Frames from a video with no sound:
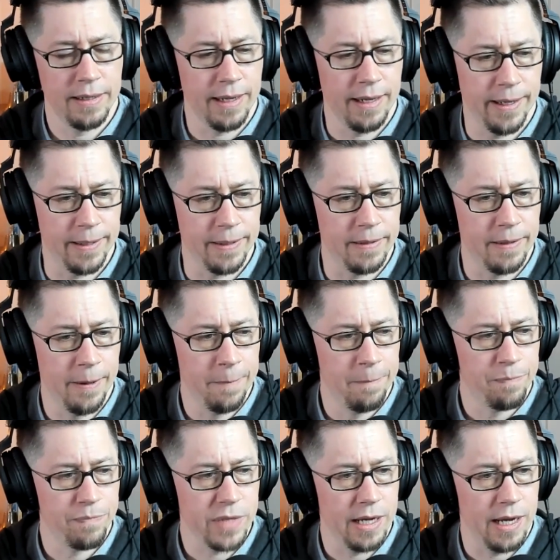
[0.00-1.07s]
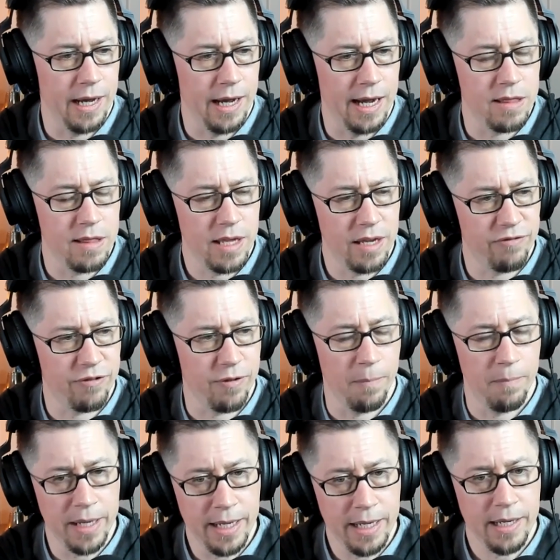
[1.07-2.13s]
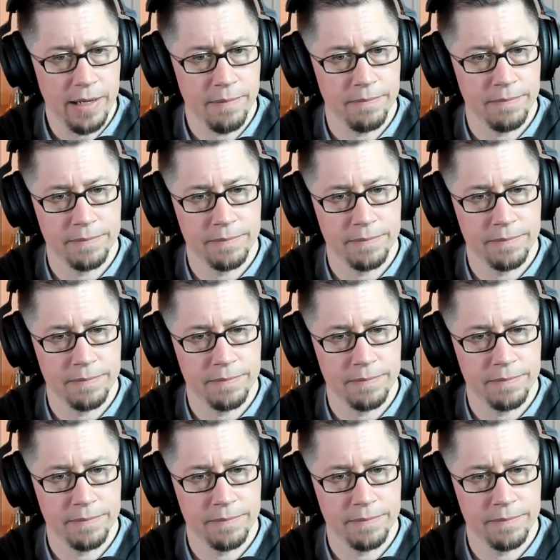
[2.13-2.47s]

And I think for me,